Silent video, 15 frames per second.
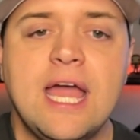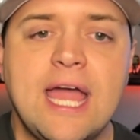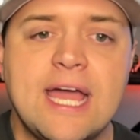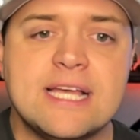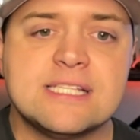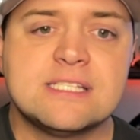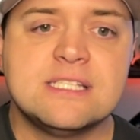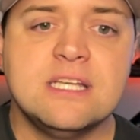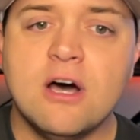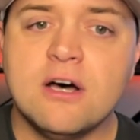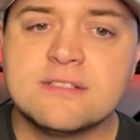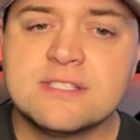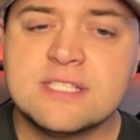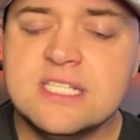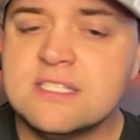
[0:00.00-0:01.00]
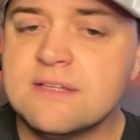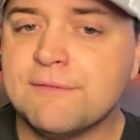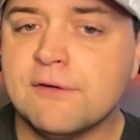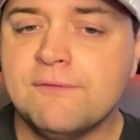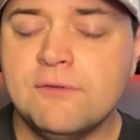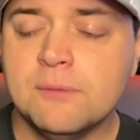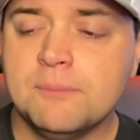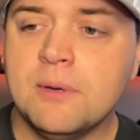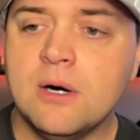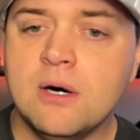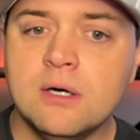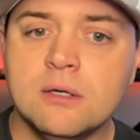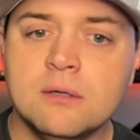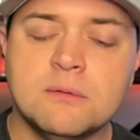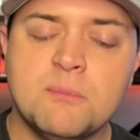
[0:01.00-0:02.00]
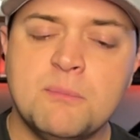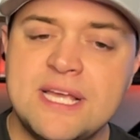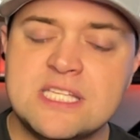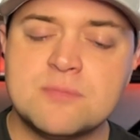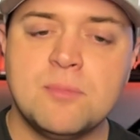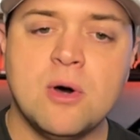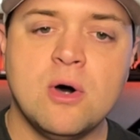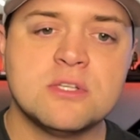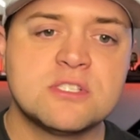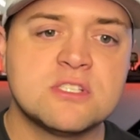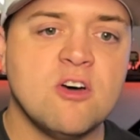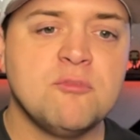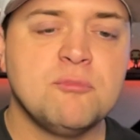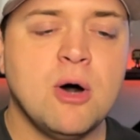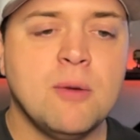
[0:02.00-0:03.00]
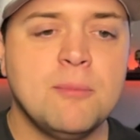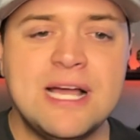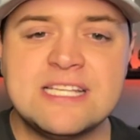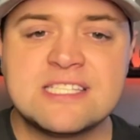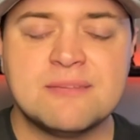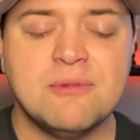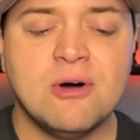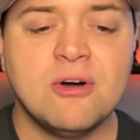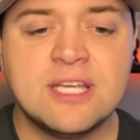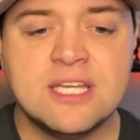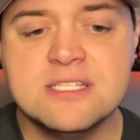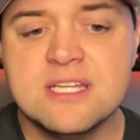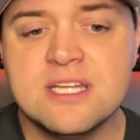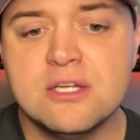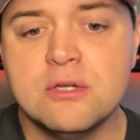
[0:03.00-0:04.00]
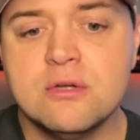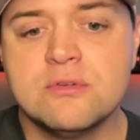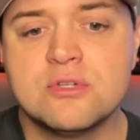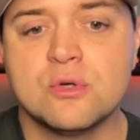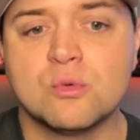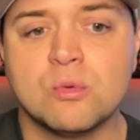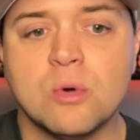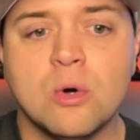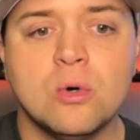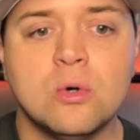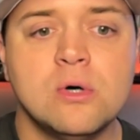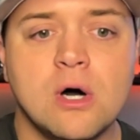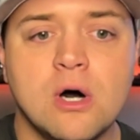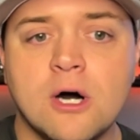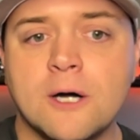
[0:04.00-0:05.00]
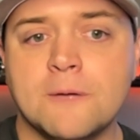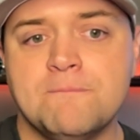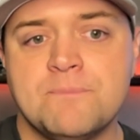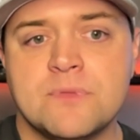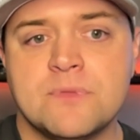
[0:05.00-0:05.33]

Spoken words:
as the off season for football, baseball, softball, basketball continue to roll on.